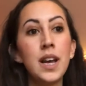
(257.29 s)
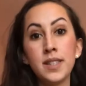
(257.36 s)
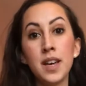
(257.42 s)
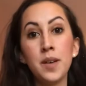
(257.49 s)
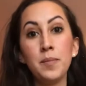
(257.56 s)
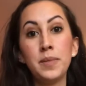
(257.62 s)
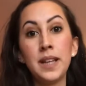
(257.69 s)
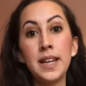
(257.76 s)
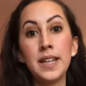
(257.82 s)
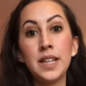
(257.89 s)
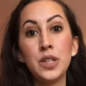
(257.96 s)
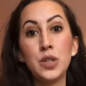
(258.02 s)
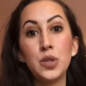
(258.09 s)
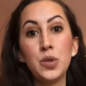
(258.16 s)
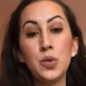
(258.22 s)
I'm
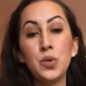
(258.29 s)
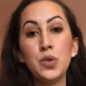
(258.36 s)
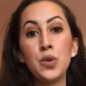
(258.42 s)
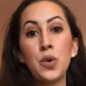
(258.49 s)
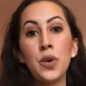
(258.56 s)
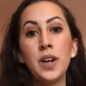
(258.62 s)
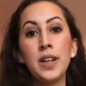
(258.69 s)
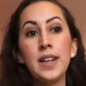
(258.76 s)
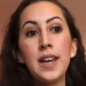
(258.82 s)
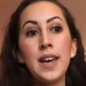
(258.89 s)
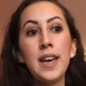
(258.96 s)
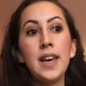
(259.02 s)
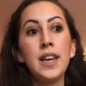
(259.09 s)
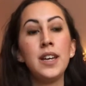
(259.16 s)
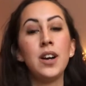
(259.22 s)
planning to join
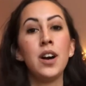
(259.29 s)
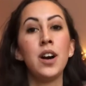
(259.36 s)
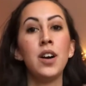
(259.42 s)
a